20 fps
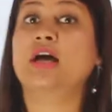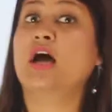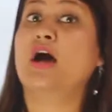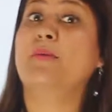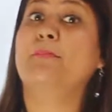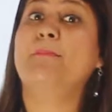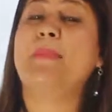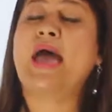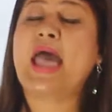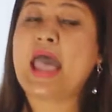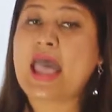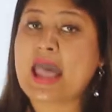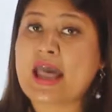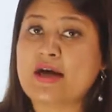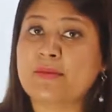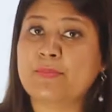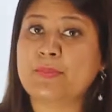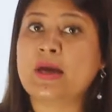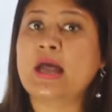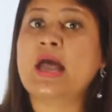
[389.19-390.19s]
a
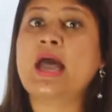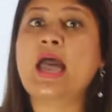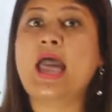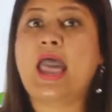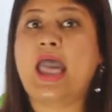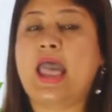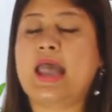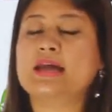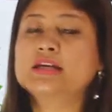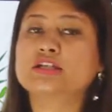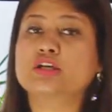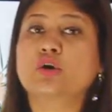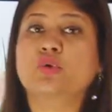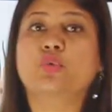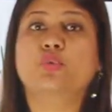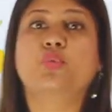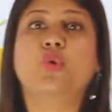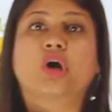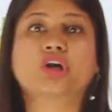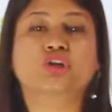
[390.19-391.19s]
map and
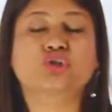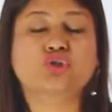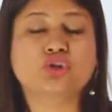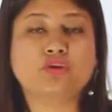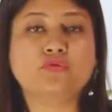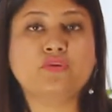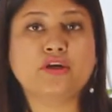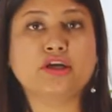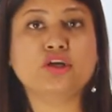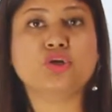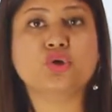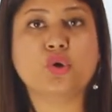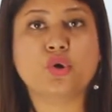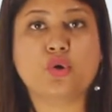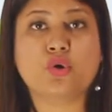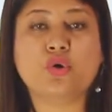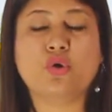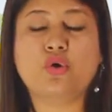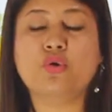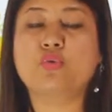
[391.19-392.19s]
what should we know,